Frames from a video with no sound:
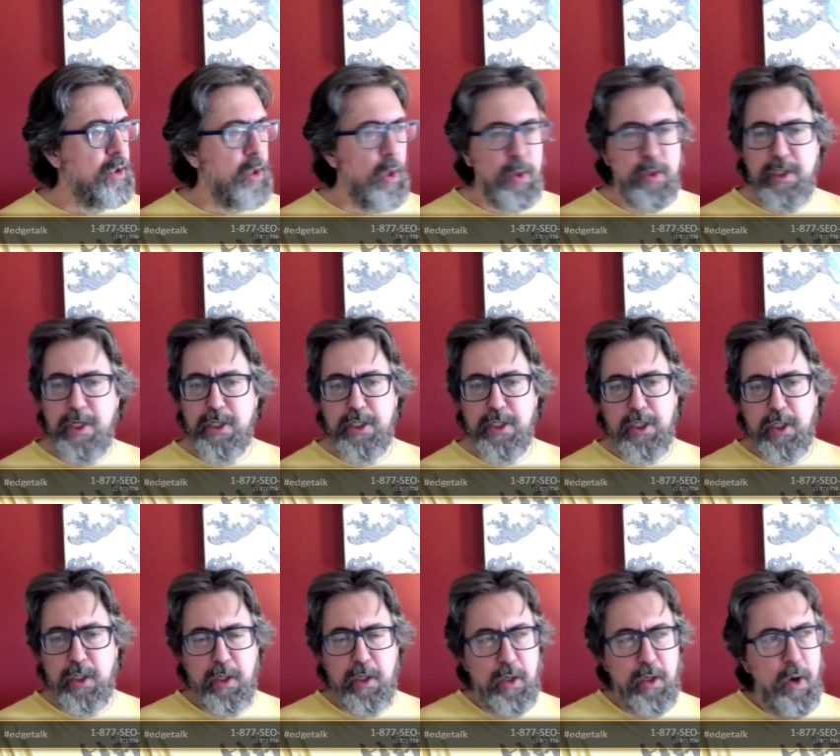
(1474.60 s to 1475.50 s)
don't
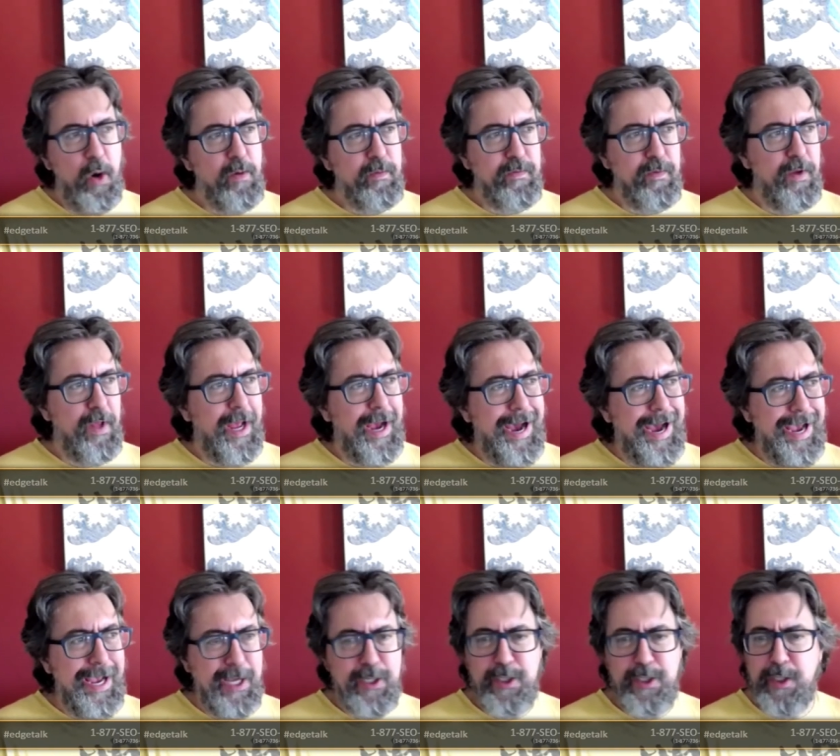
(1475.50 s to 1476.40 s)
just go for the
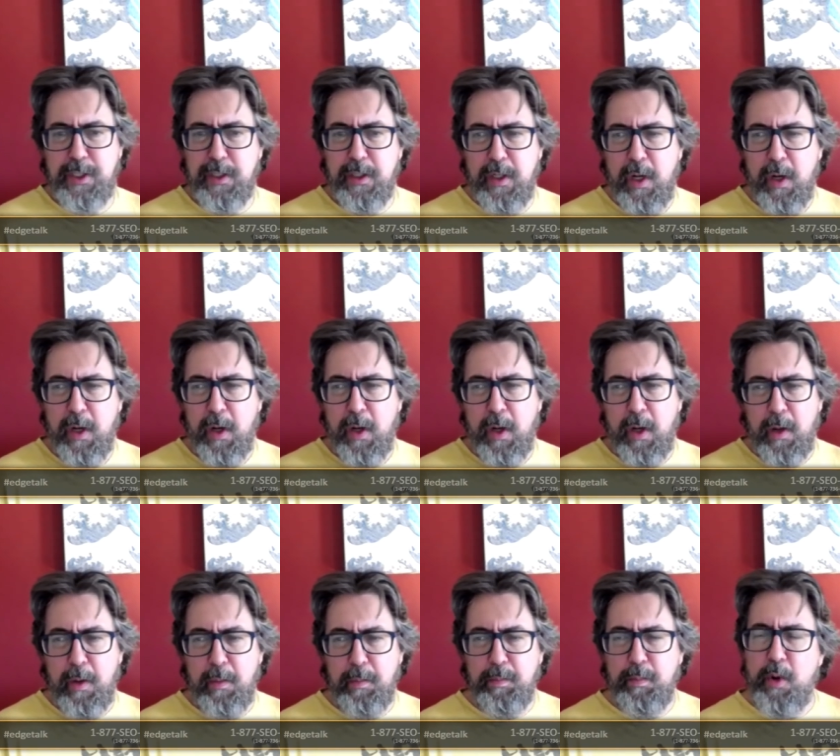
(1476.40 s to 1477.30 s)
highest,
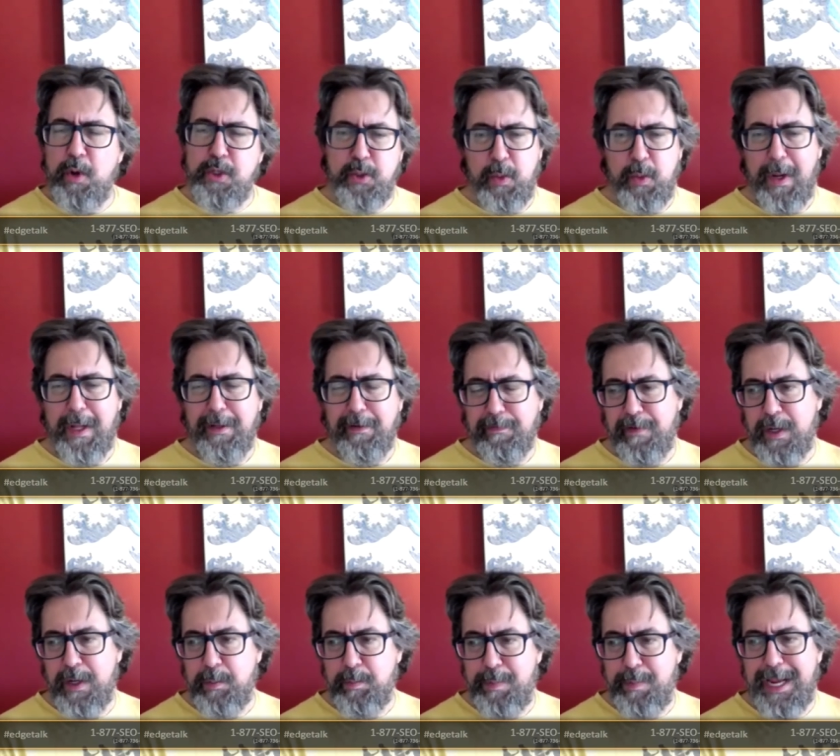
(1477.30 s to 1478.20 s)
most
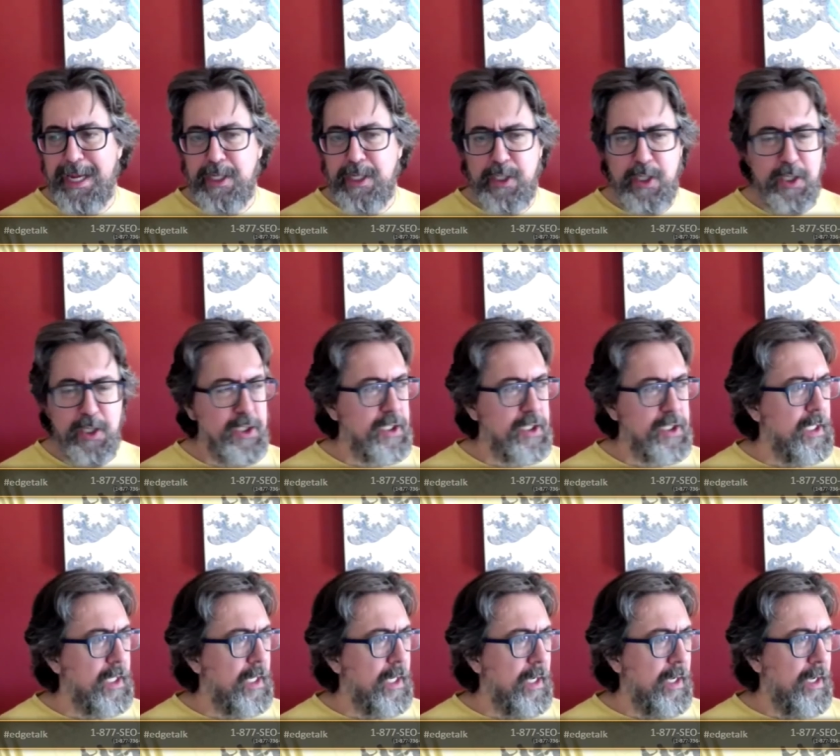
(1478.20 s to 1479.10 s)
relevant
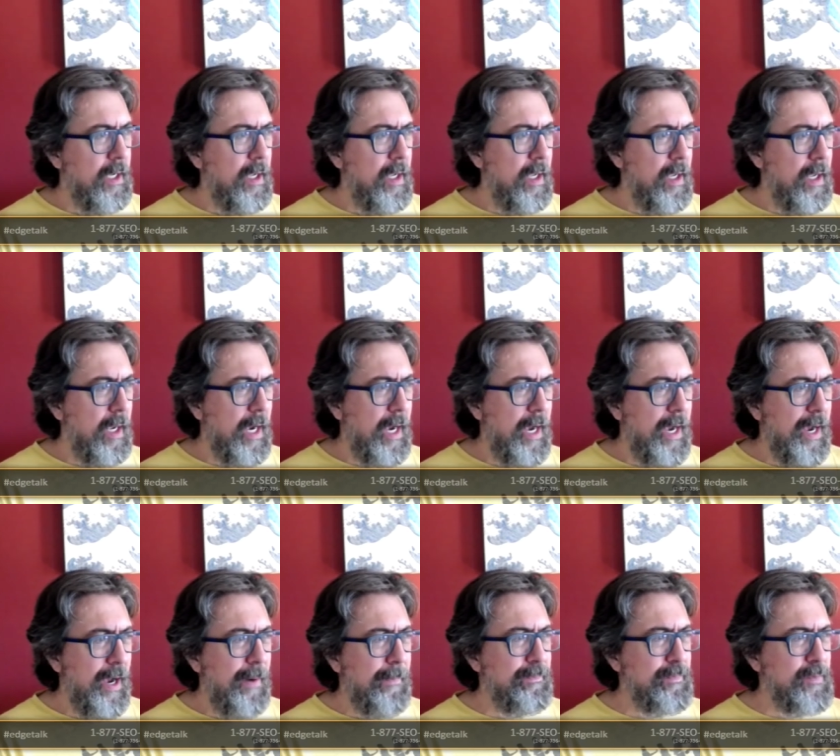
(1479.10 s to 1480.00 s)
pages.
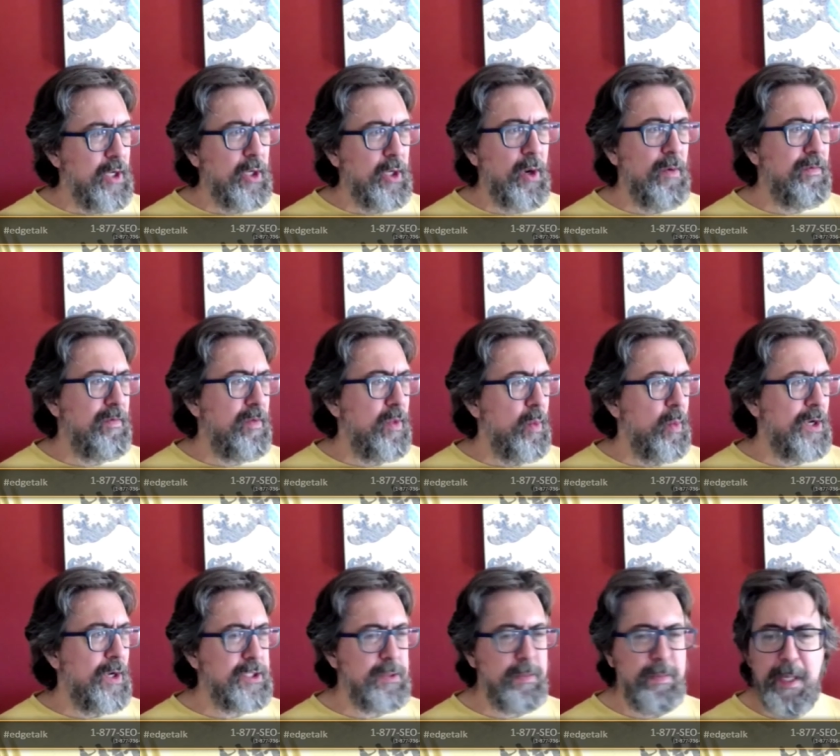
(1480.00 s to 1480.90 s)
Uh, you go for the
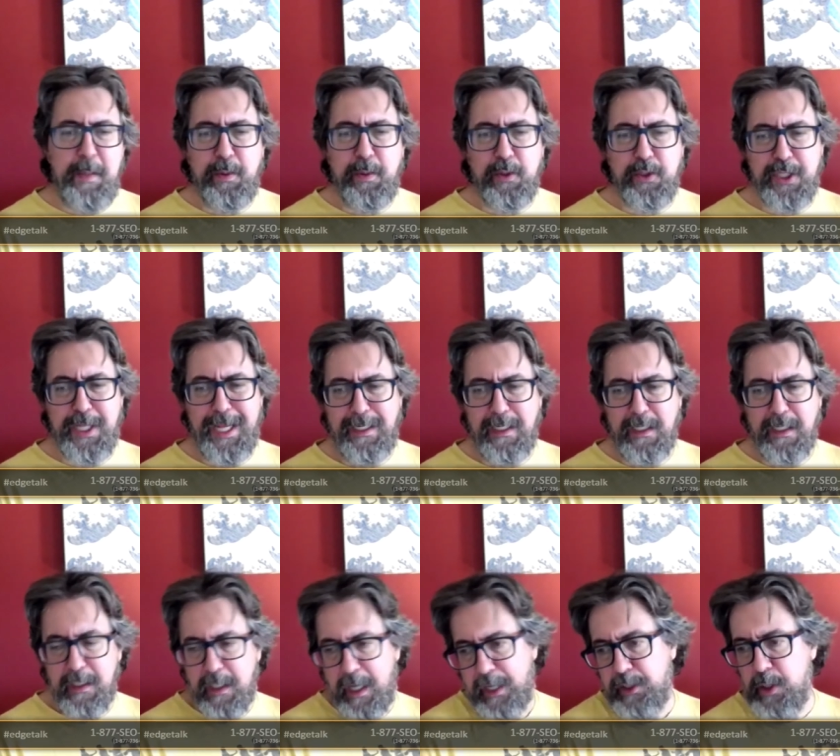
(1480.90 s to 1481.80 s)
ones people tend
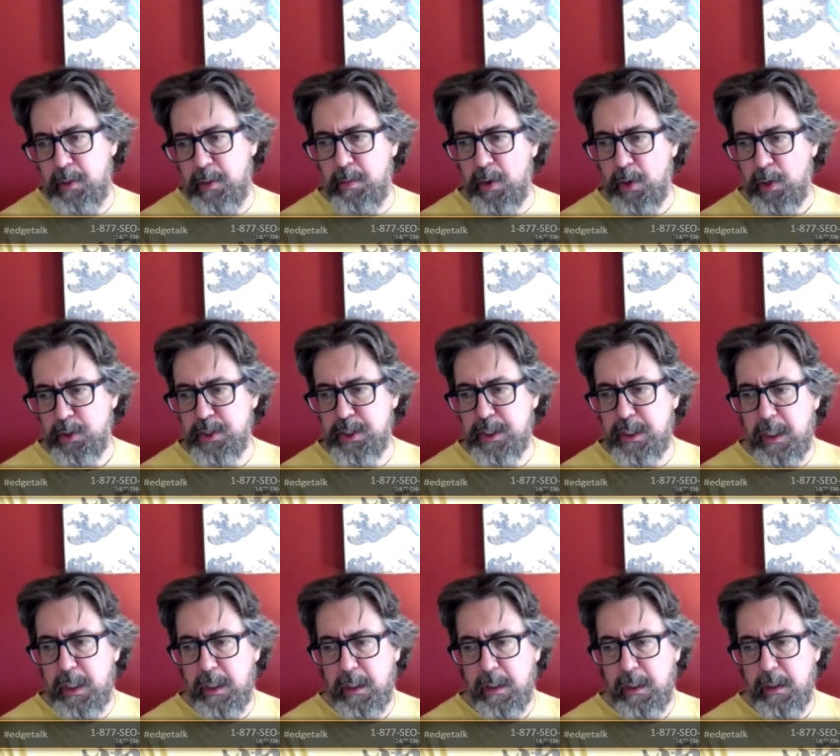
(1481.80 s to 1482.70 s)
to like the
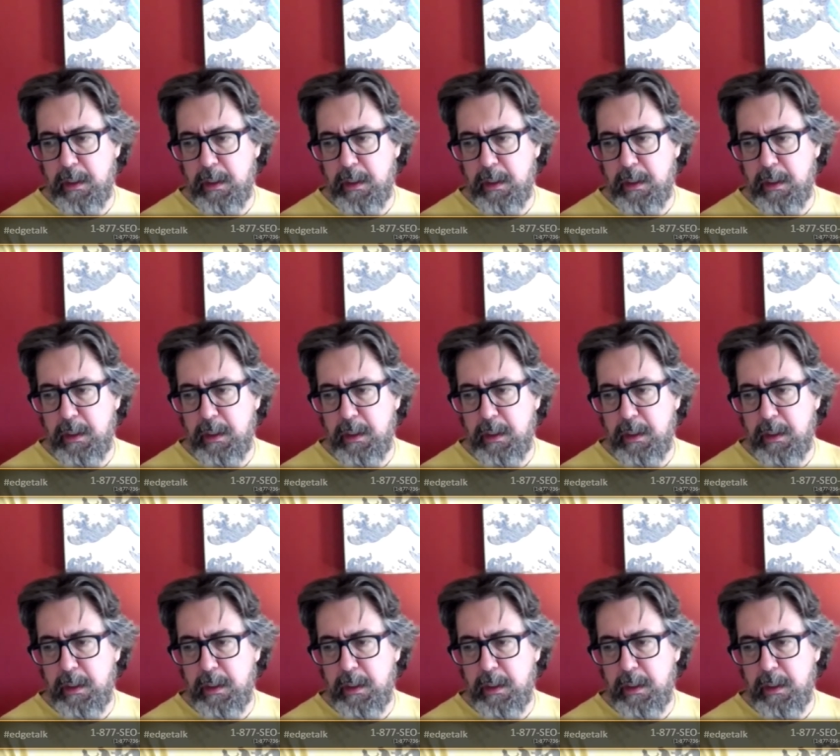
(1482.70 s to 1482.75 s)
most.